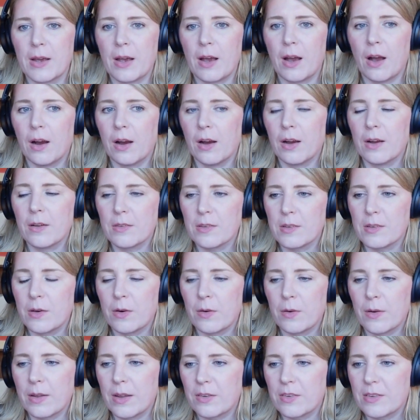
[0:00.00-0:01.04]
heart.
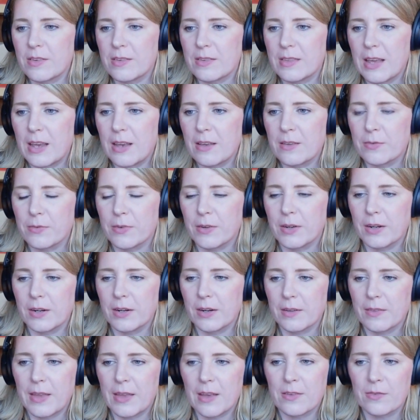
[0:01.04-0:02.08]
So just thanks
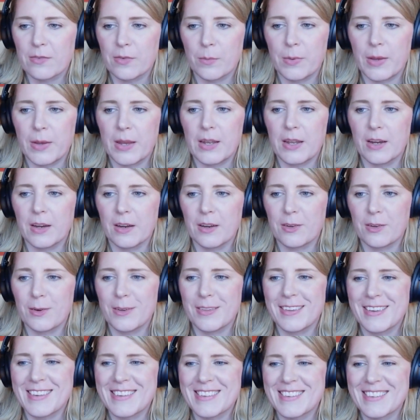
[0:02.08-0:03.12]
for being here and
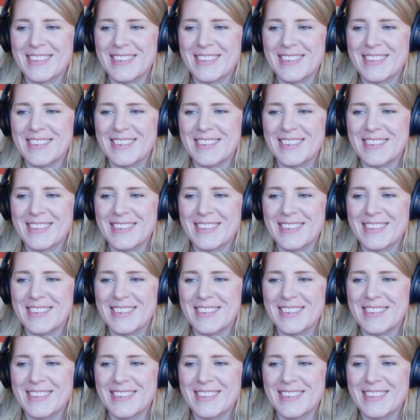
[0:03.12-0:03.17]
doing this.